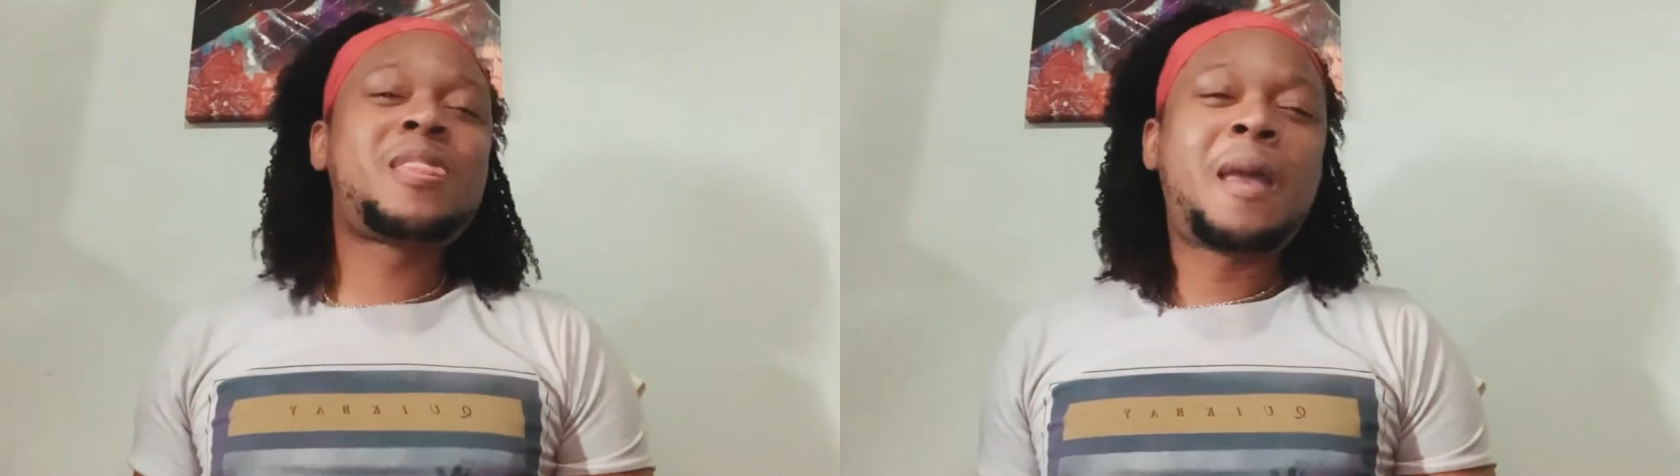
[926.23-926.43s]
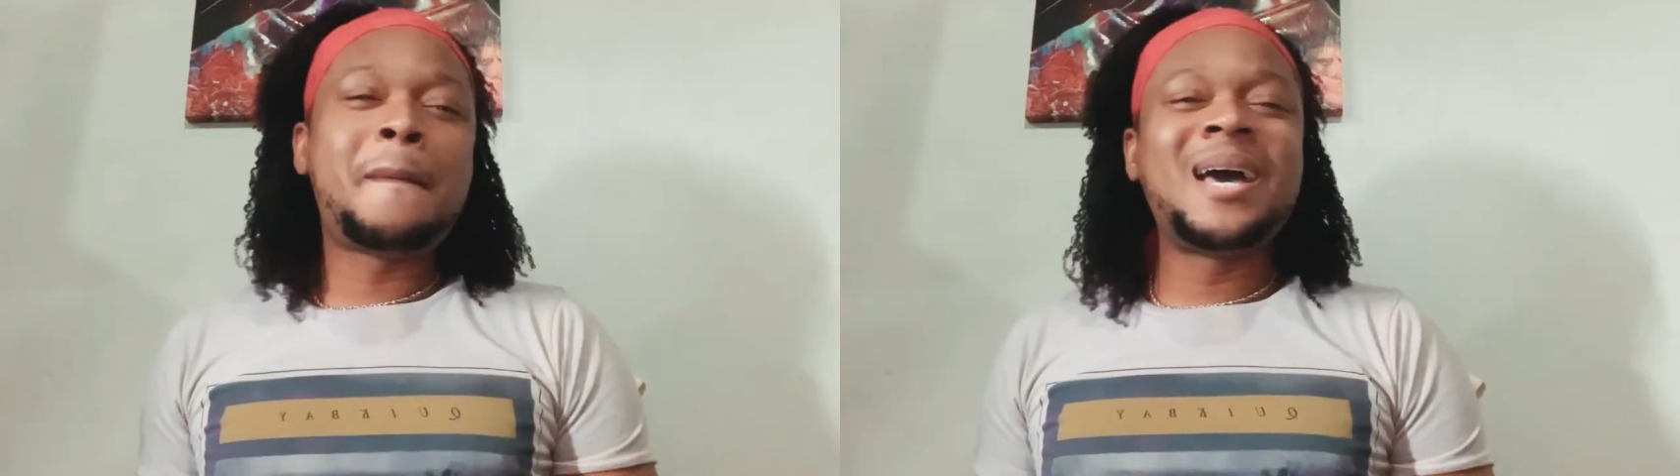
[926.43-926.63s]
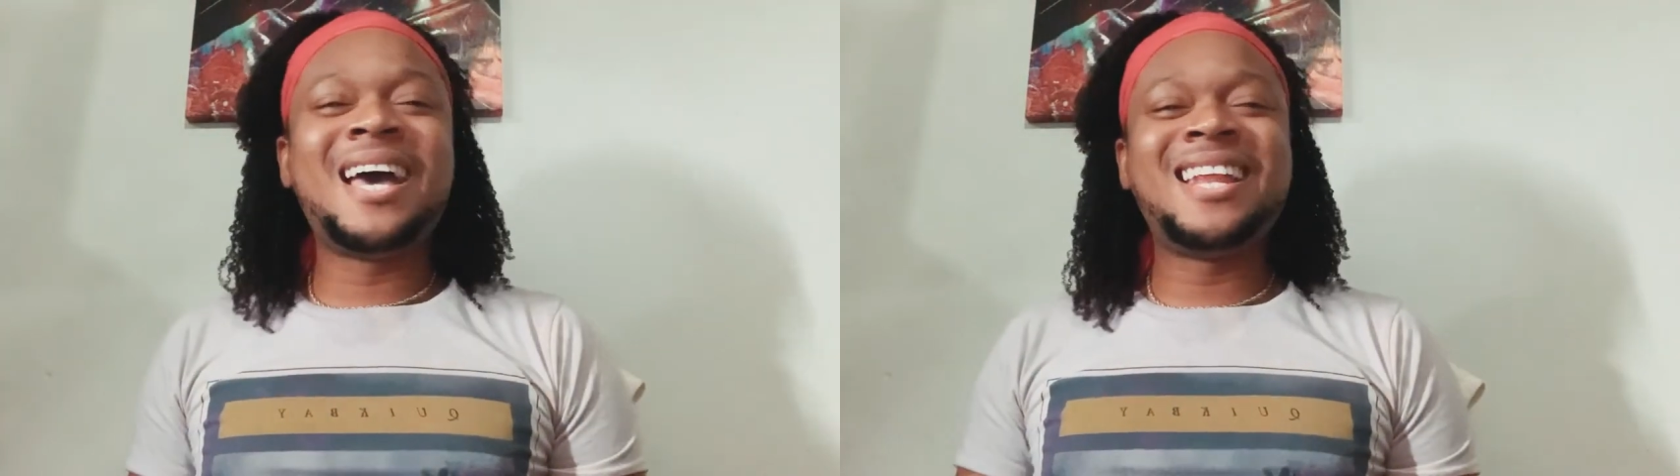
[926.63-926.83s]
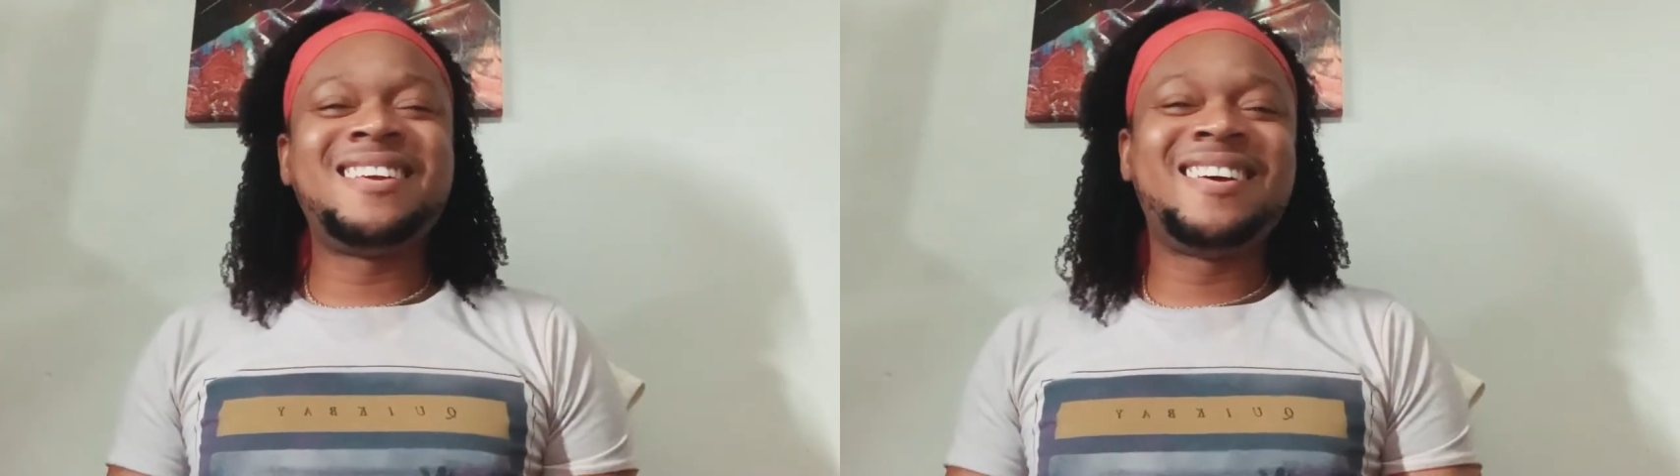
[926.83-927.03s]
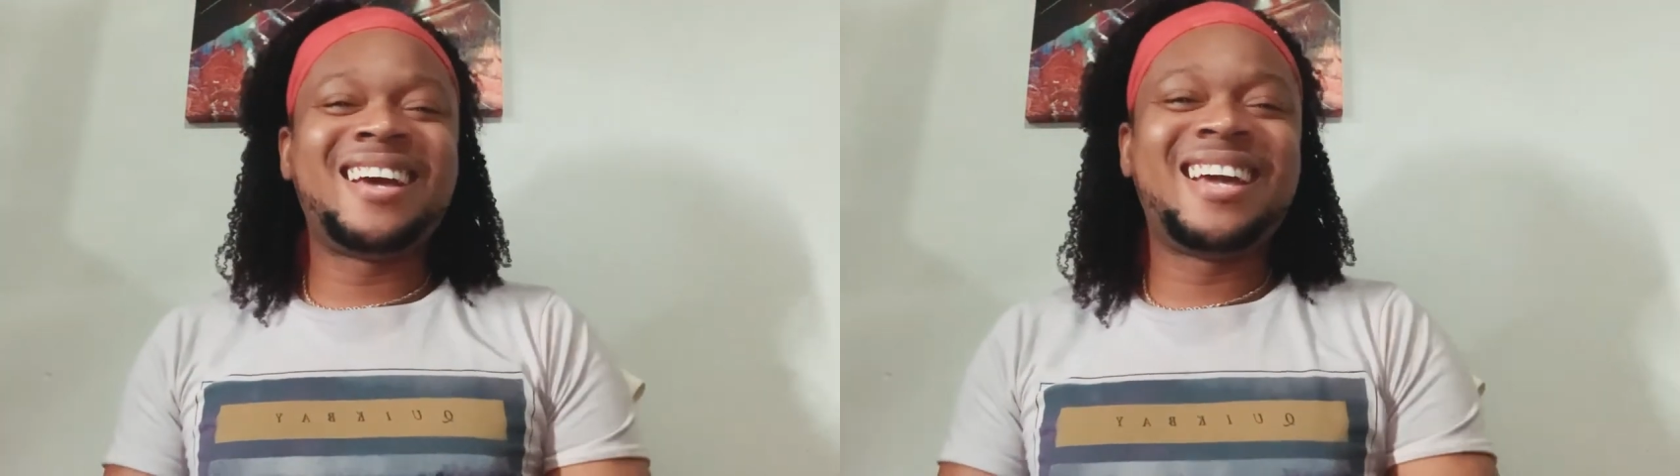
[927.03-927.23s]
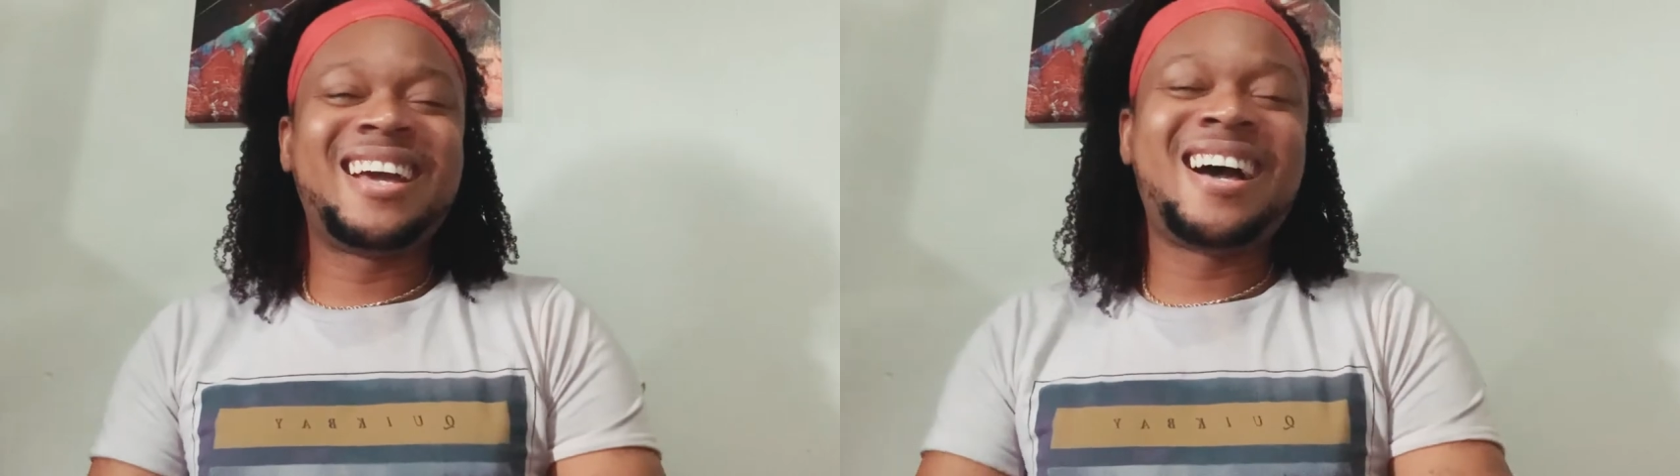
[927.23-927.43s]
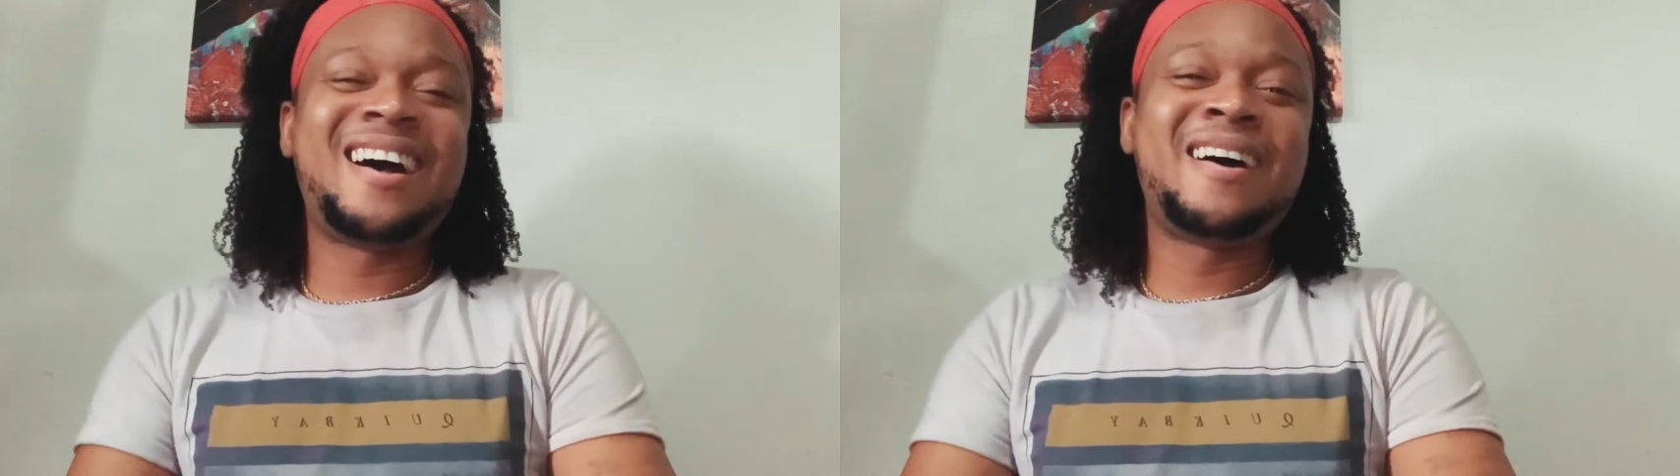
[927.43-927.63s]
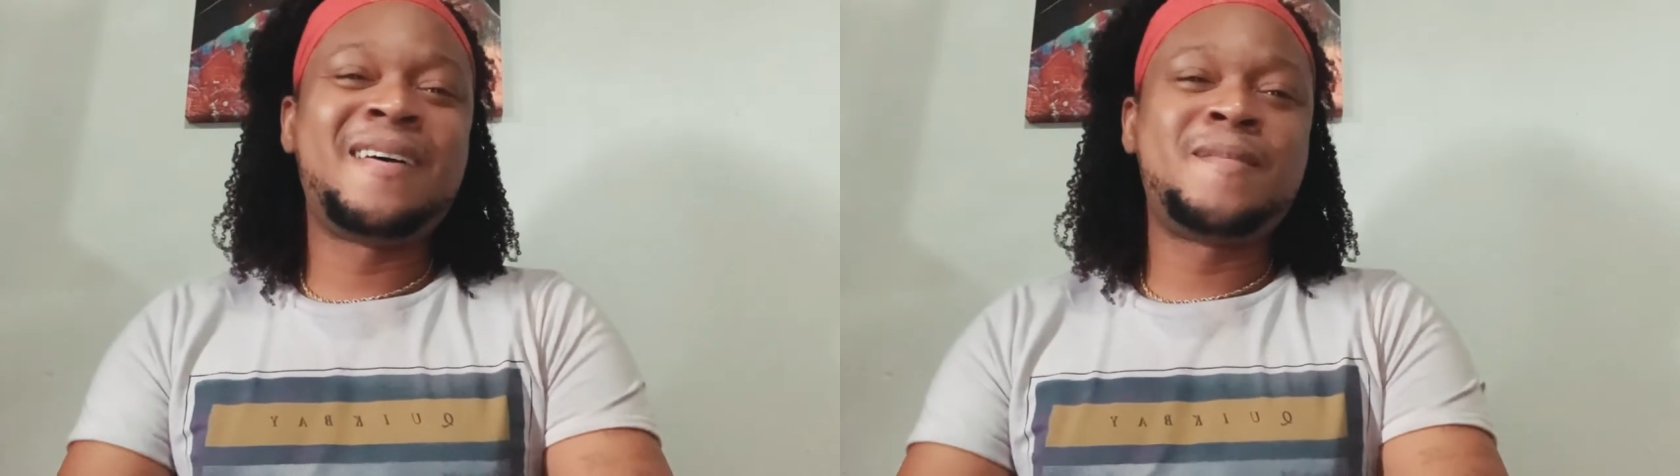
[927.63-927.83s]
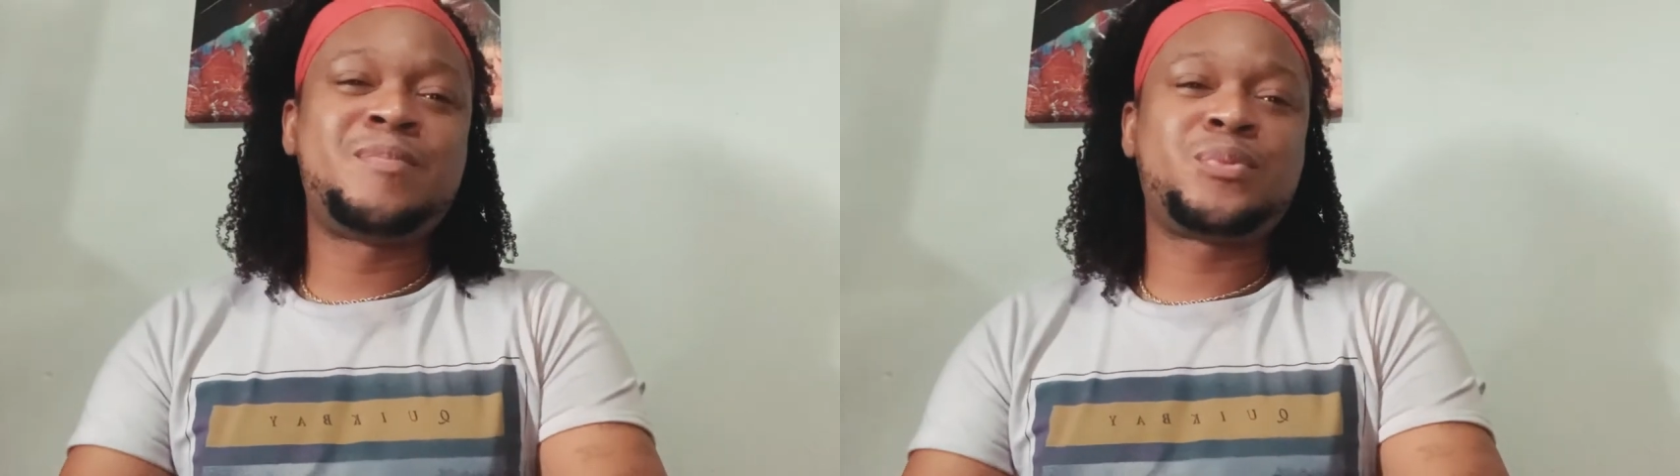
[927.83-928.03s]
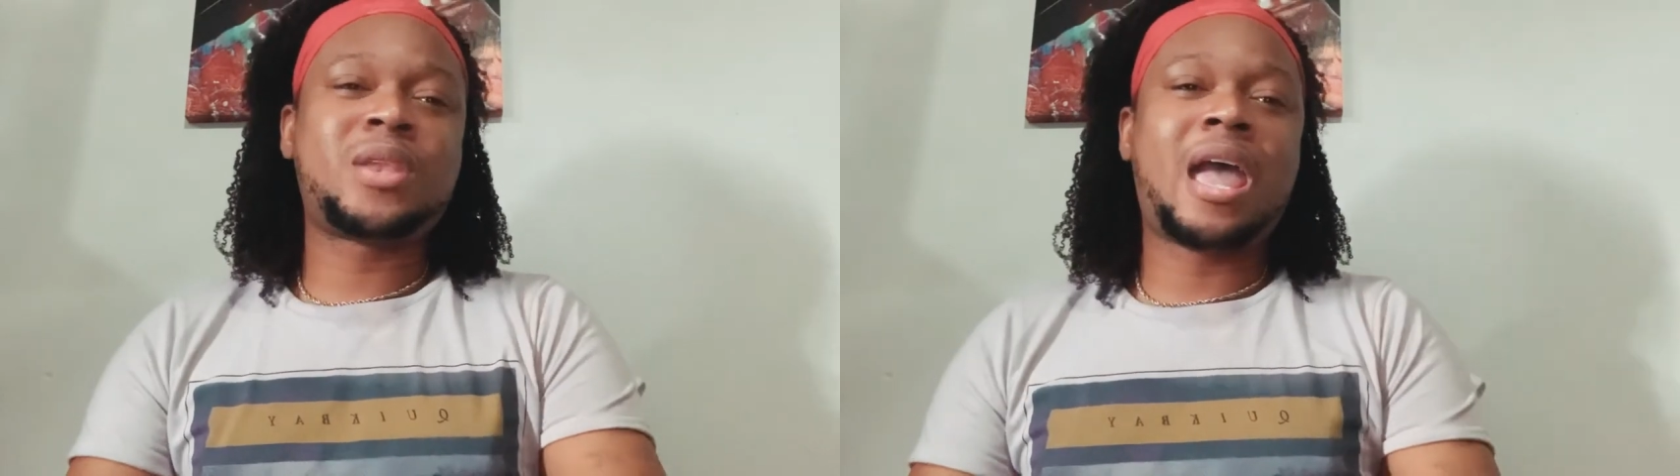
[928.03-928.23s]
But anyway,
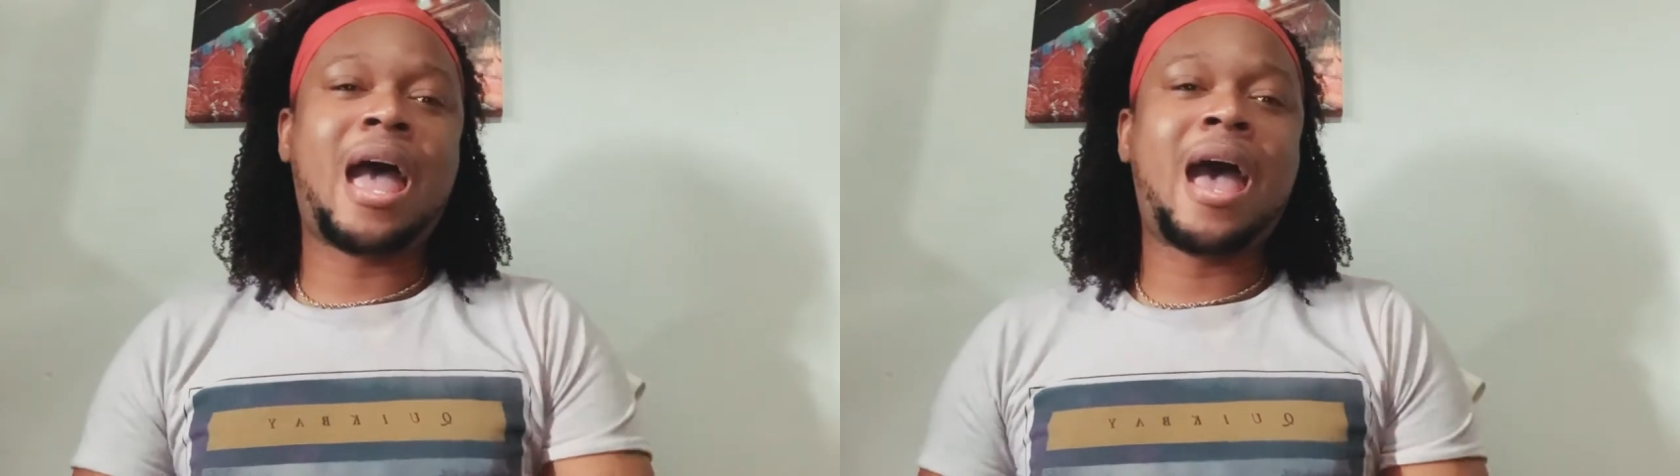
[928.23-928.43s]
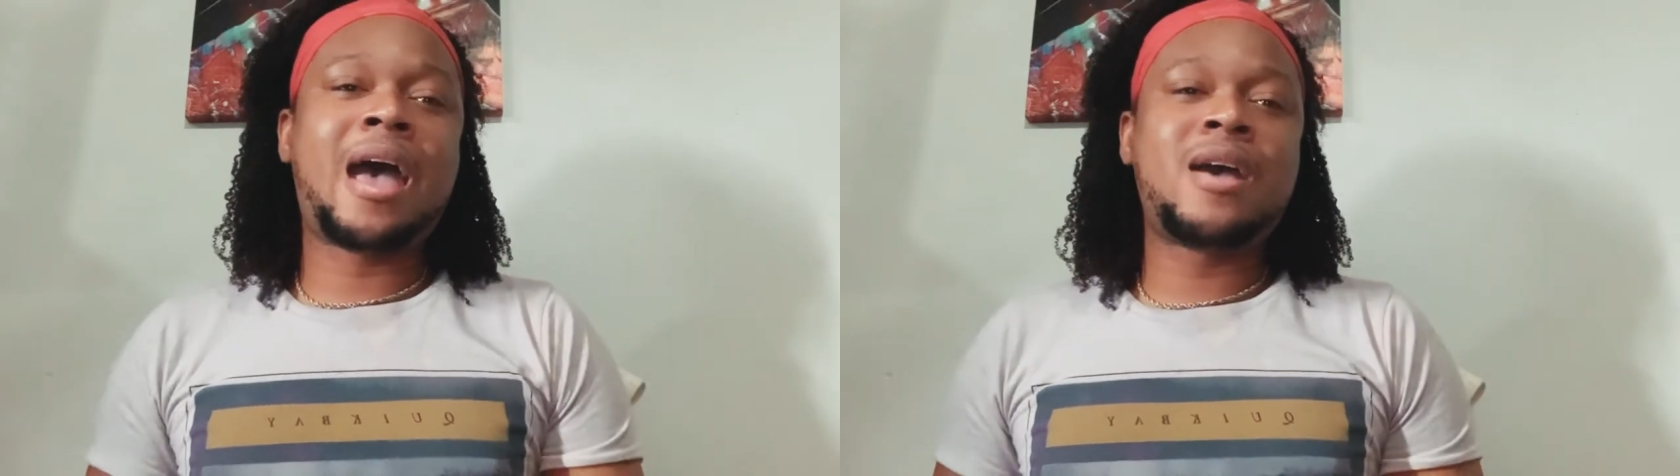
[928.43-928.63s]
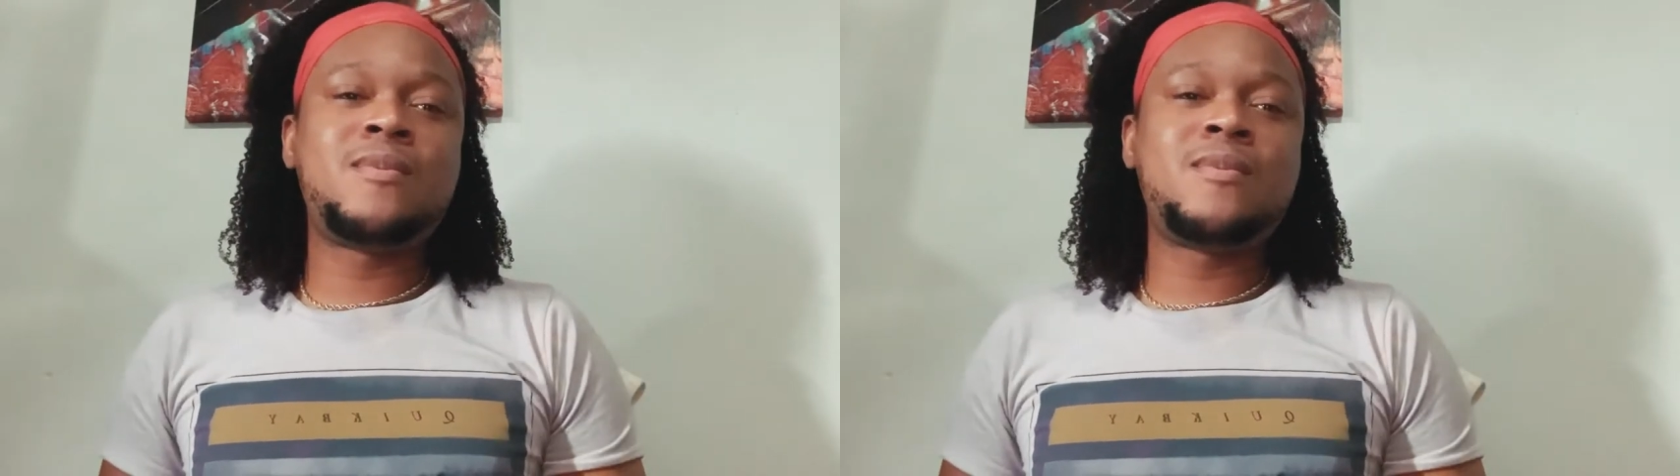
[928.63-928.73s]
I